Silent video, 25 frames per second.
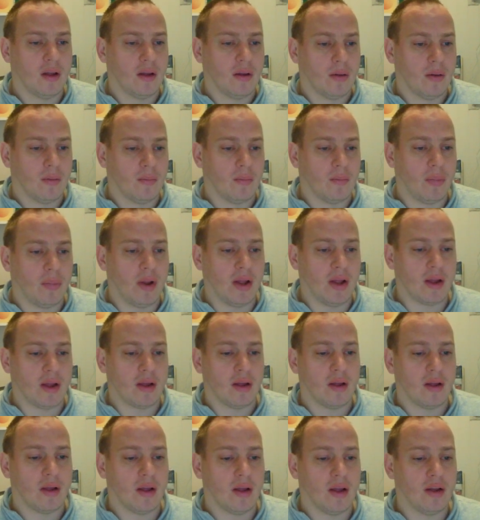black
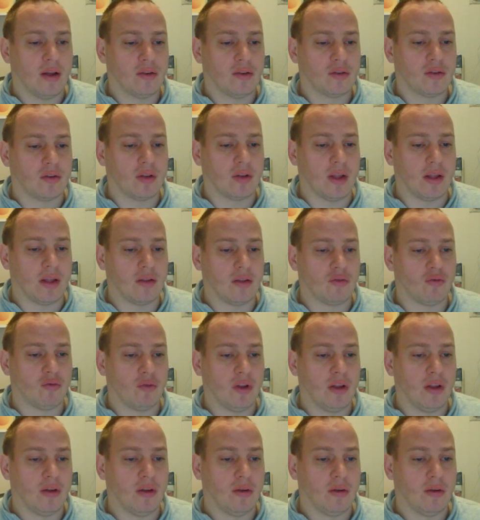has to take
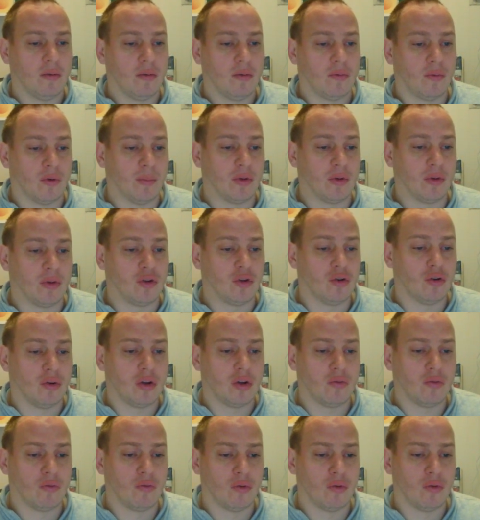3 for the majority
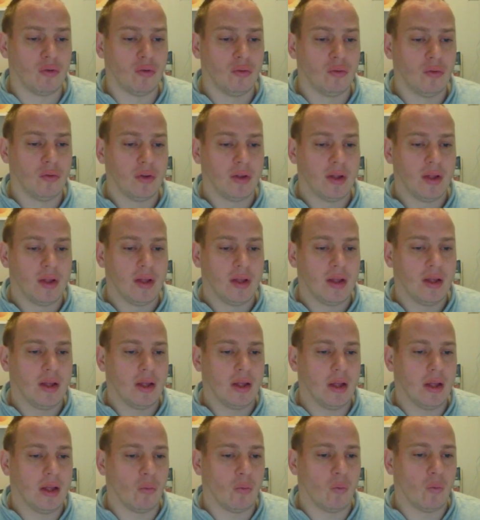rule,
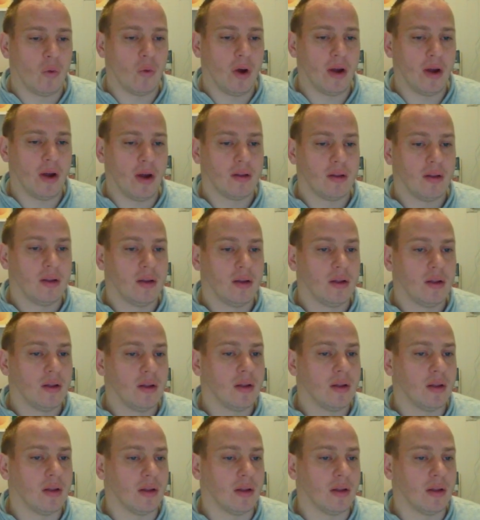and white
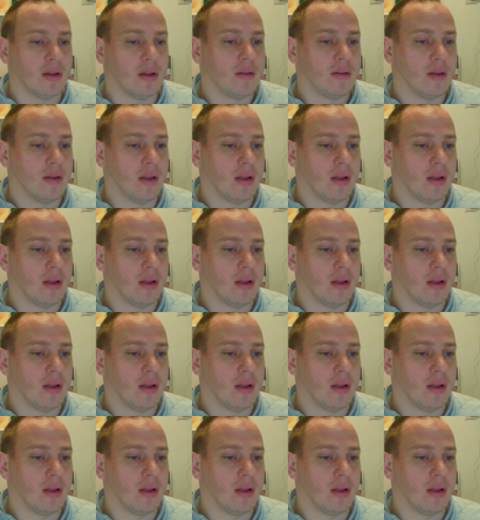can take